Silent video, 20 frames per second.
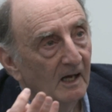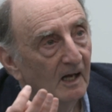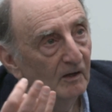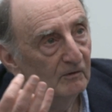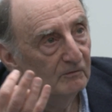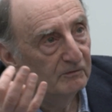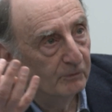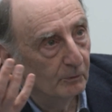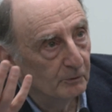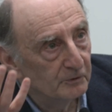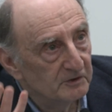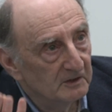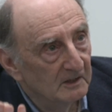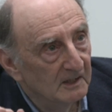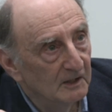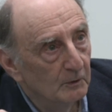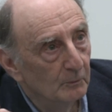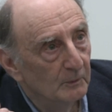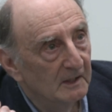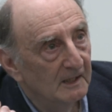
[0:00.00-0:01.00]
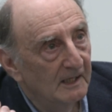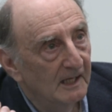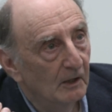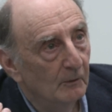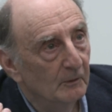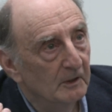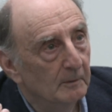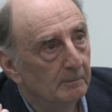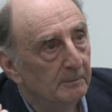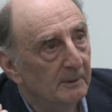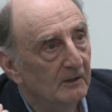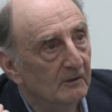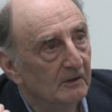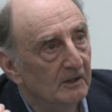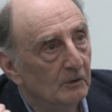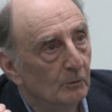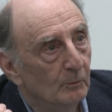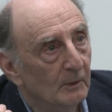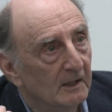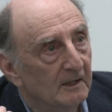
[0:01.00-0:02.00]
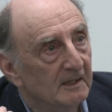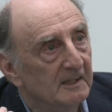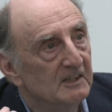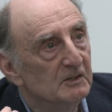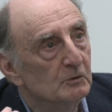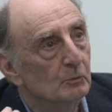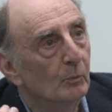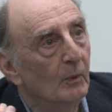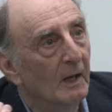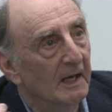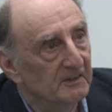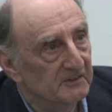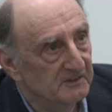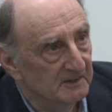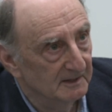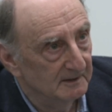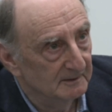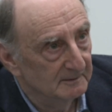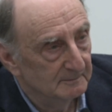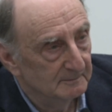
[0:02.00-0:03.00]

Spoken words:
Unfortunately, we're now in a period where it is waxing.